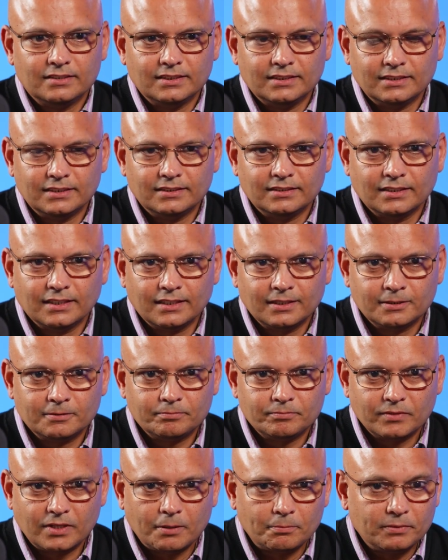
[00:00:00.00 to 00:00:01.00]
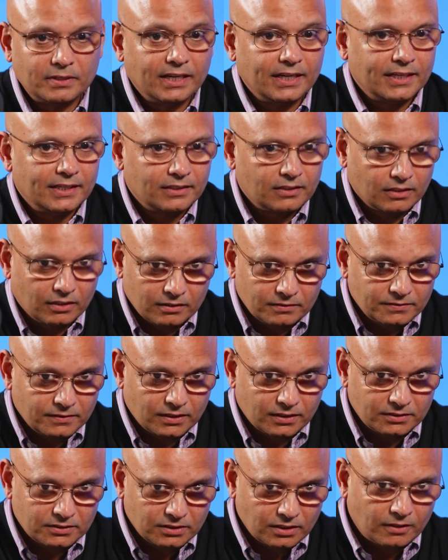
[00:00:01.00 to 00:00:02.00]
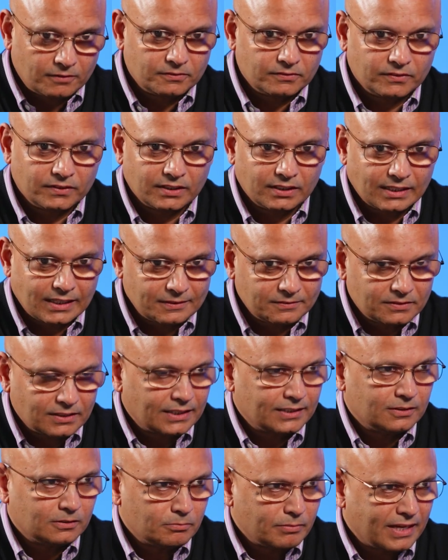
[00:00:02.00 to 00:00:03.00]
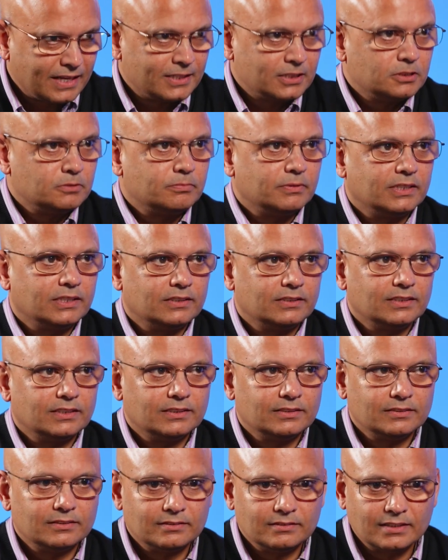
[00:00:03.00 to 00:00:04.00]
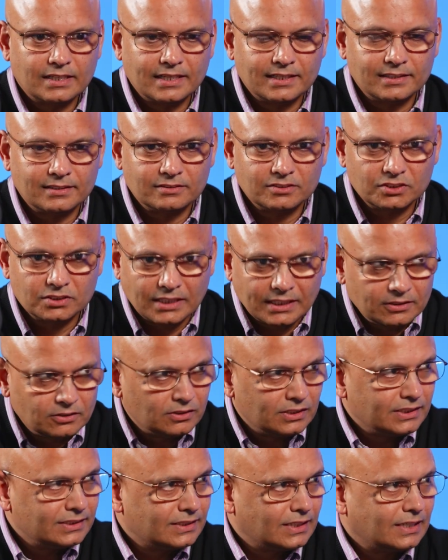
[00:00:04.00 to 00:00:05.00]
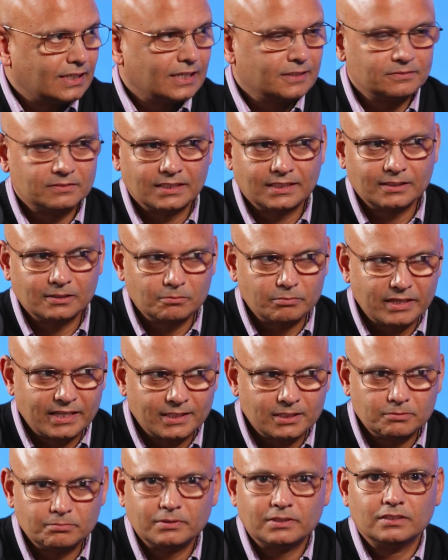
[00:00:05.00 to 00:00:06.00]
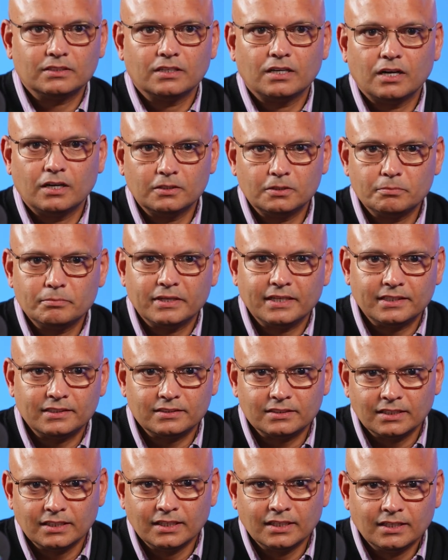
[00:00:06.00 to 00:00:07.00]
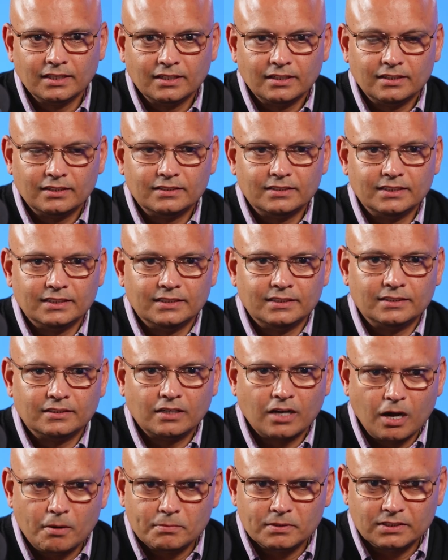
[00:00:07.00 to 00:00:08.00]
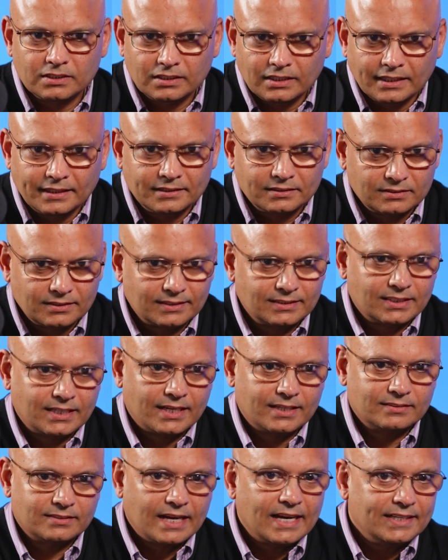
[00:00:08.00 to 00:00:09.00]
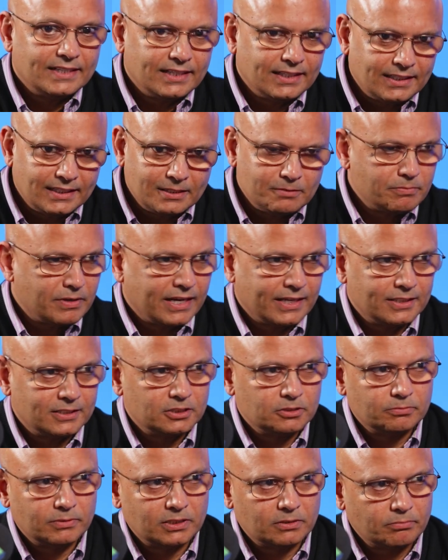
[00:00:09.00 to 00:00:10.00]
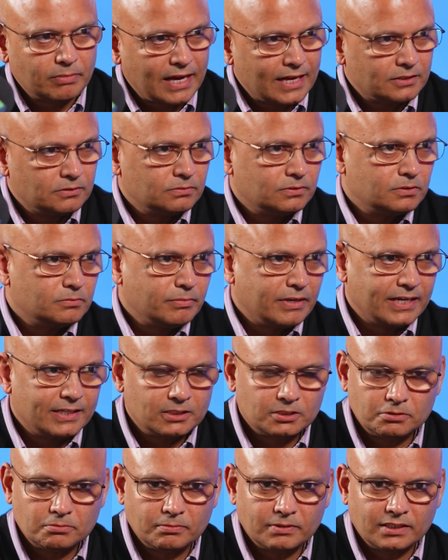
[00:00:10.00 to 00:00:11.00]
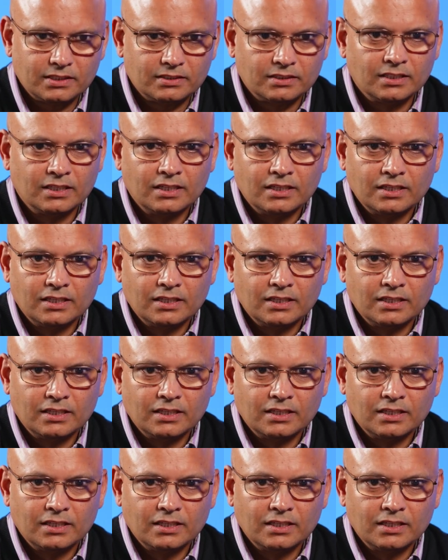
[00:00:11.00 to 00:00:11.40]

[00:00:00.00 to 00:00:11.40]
upgrading of our software, lifecycle management, and scheduling that lifecycle management, automate the common things such as identity management, password management,